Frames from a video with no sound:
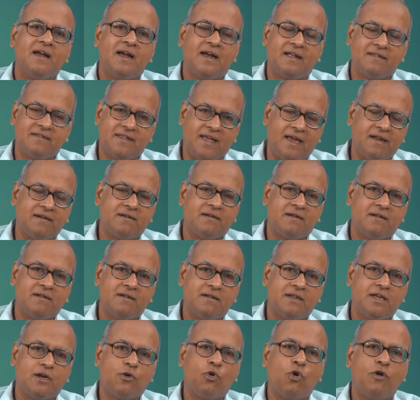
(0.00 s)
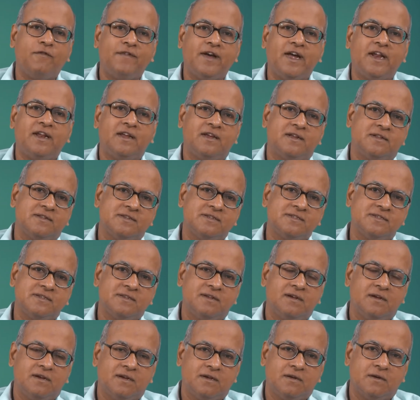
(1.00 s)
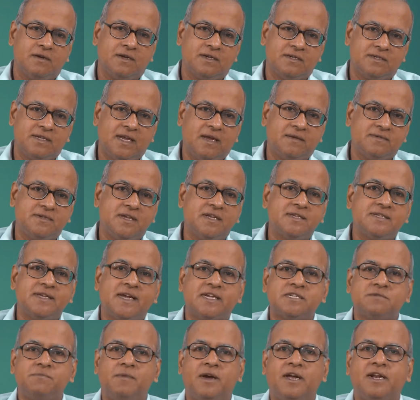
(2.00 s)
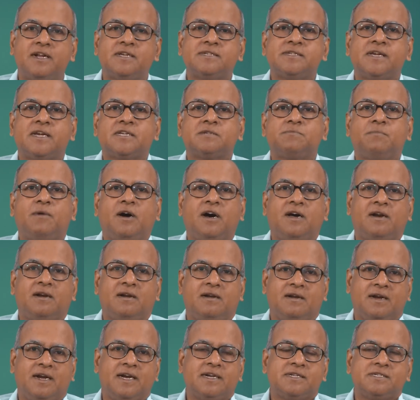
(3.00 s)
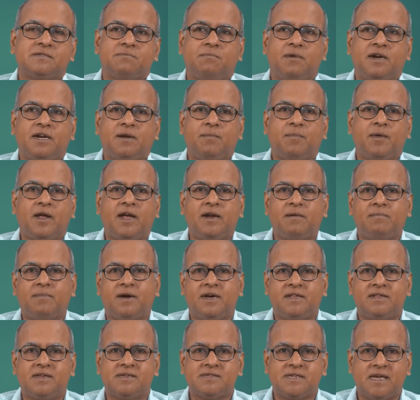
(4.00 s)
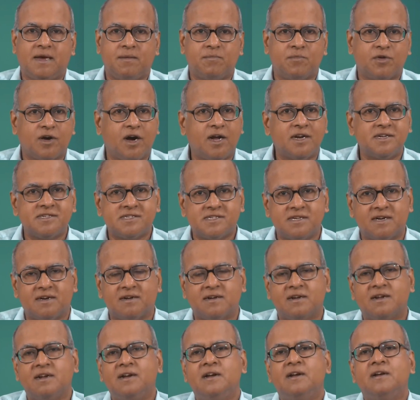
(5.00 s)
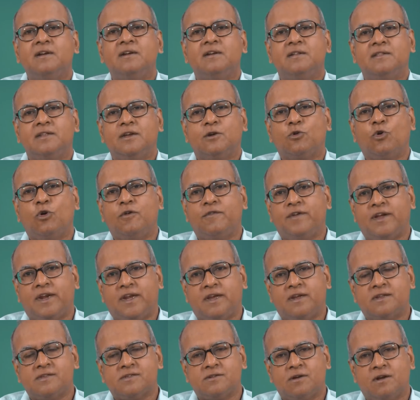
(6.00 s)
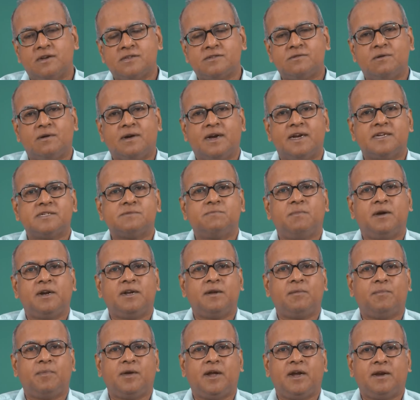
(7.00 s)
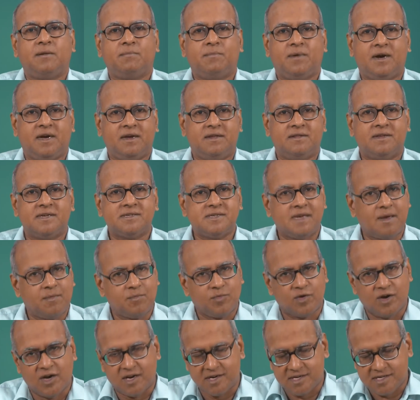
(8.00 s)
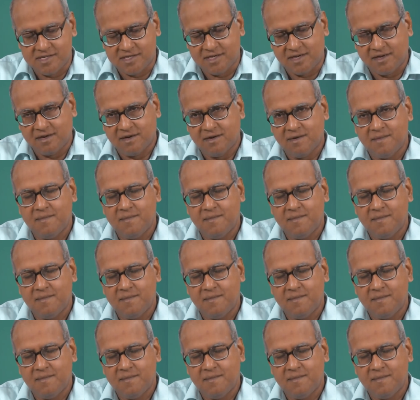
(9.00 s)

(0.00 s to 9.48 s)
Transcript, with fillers: and then the covariance since, since x minus x bar gets multiplied by the same constant the covariance also gets multiplied by the same constant.